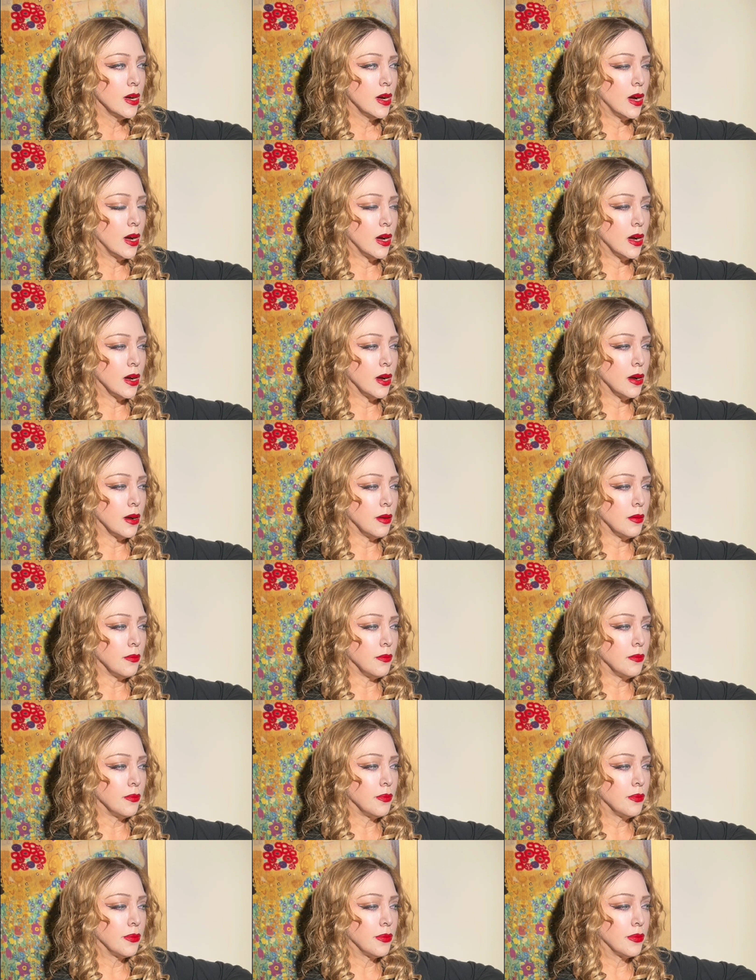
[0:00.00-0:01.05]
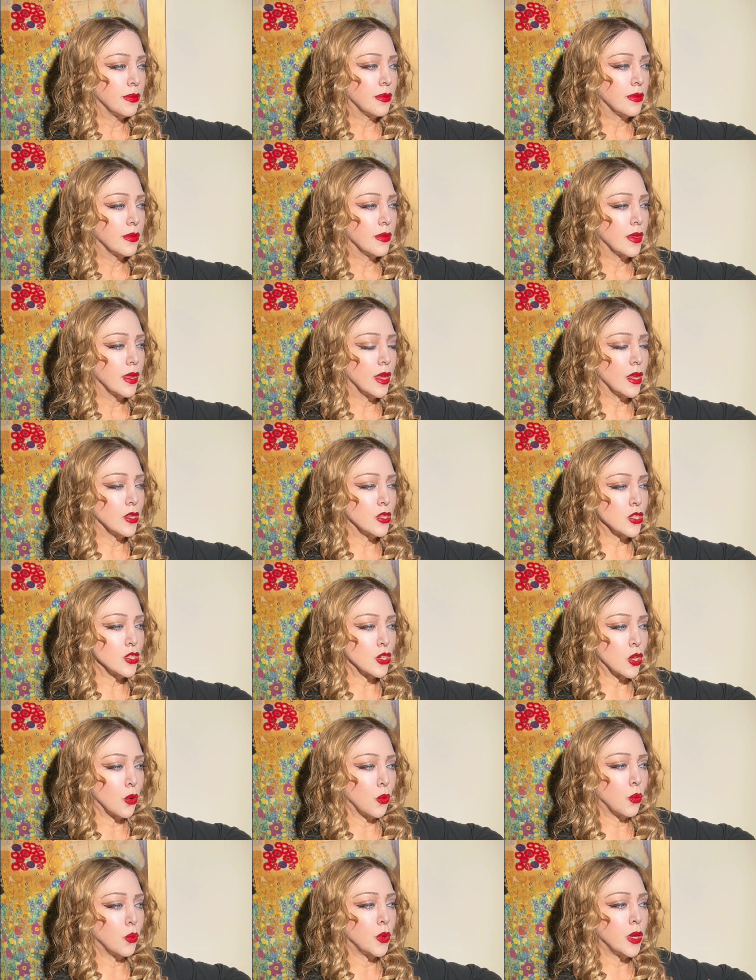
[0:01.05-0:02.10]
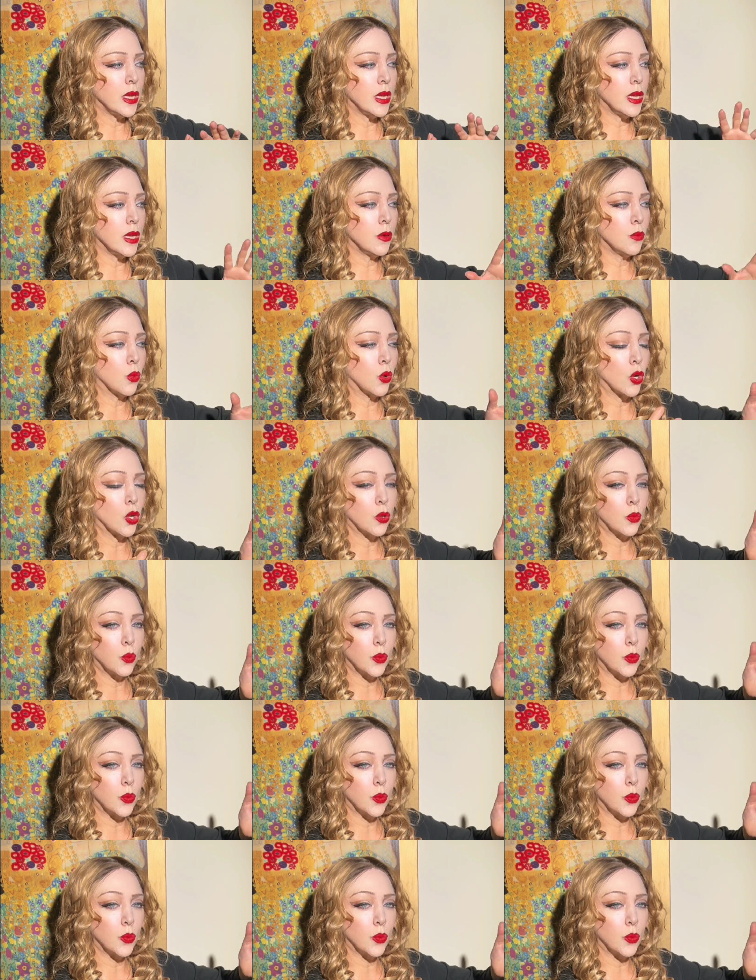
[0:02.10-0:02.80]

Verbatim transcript: Um, and so we were,